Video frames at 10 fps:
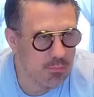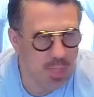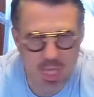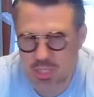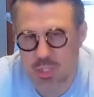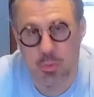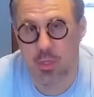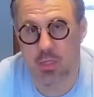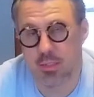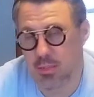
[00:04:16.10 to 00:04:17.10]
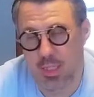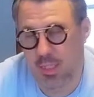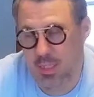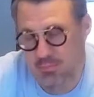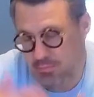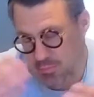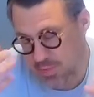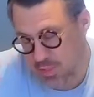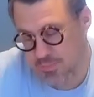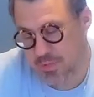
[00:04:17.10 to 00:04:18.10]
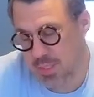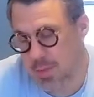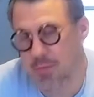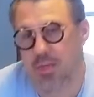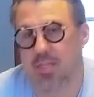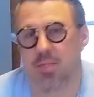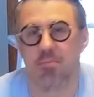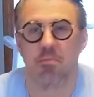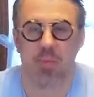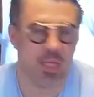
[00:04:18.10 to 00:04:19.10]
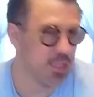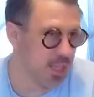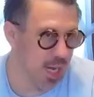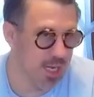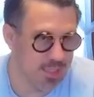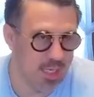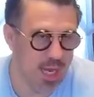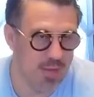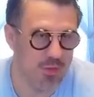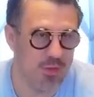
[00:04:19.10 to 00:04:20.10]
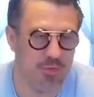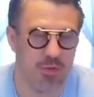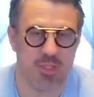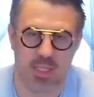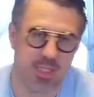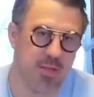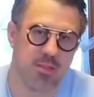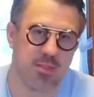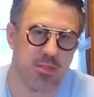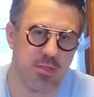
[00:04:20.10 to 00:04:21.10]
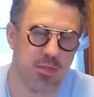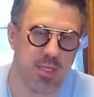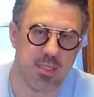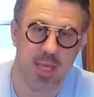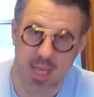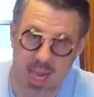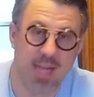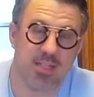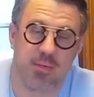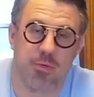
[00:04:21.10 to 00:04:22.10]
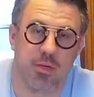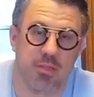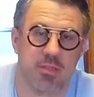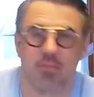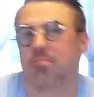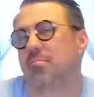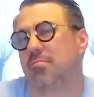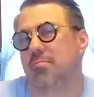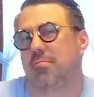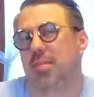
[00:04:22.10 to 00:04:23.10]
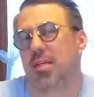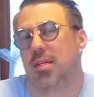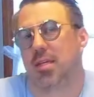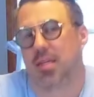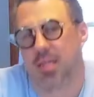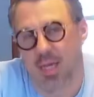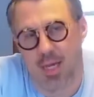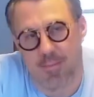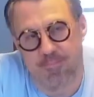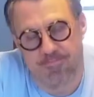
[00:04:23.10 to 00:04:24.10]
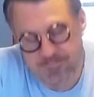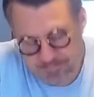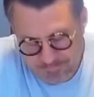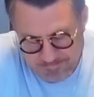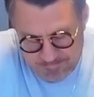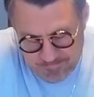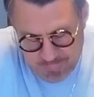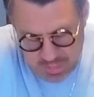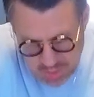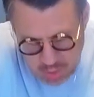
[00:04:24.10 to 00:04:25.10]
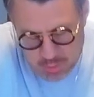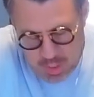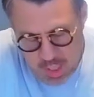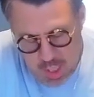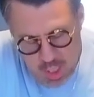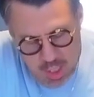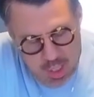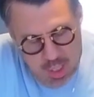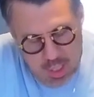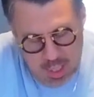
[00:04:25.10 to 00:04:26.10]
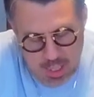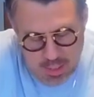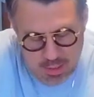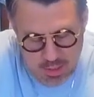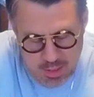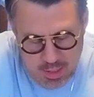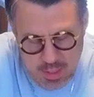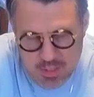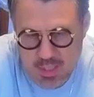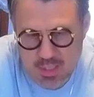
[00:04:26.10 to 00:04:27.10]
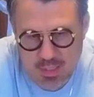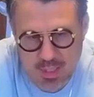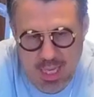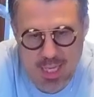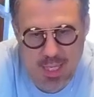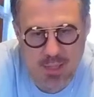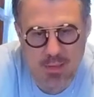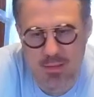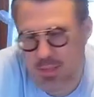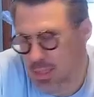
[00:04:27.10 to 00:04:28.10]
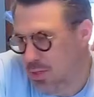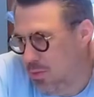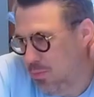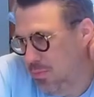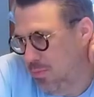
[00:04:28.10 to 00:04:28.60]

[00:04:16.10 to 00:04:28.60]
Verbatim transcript: It just works. It, it, for some odd reason, because God is the God of the universe and He tells us to do this, it actually works. Um, so uh, here's this lady, you know,